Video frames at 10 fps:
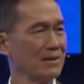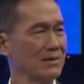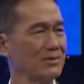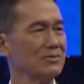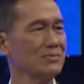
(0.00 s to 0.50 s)

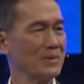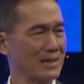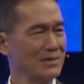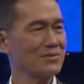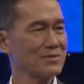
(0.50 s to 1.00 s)
You
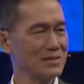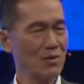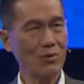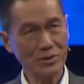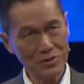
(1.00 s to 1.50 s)
begin to see
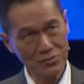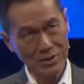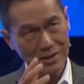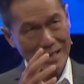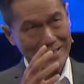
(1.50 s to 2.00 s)
what you
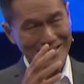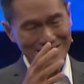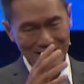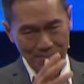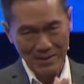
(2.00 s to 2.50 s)
were like
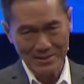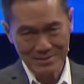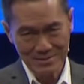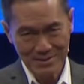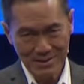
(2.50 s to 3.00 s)
in the past,
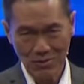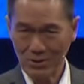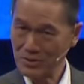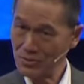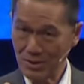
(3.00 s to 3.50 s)

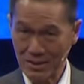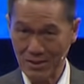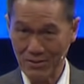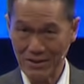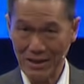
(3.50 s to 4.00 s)
what you are
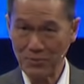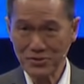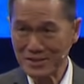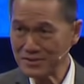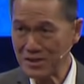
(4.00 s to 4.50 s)
now. Have you
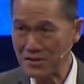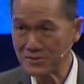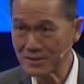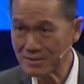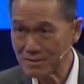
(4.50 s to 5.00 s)
seen
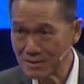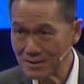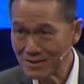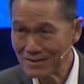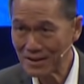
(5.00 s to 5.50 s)
changes?
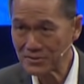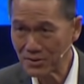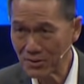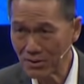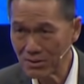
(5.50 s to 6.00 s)
Yes
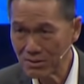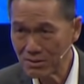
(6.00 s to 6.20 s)
or no?